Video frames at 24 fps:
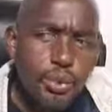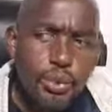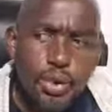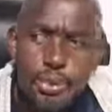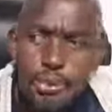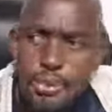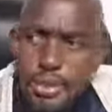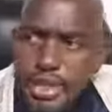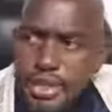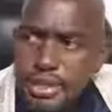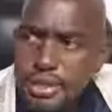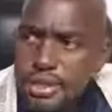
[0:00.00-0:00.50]
We
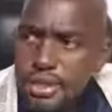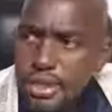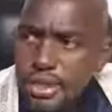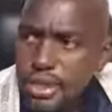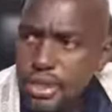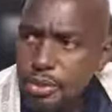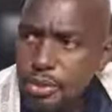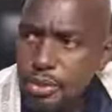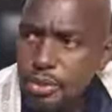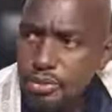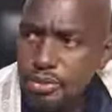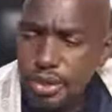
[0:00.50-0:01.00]
bless the
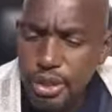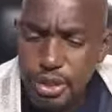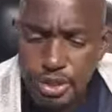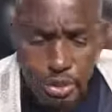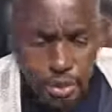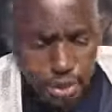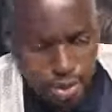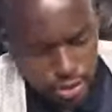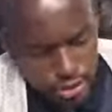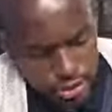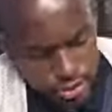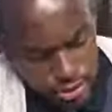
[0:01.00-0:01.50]
name of the
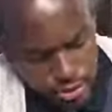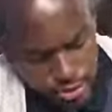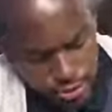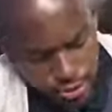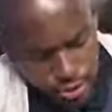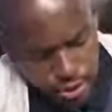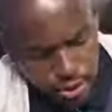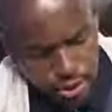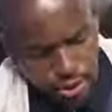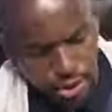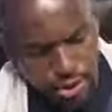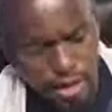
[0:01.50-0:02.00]
Lord.
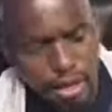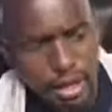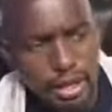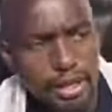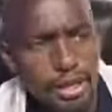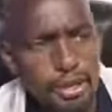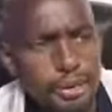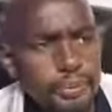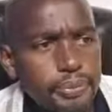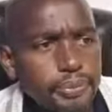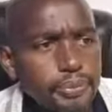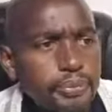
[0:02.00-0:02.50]
We honor
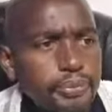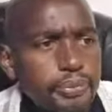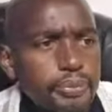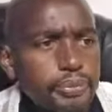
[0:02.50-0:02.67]
him.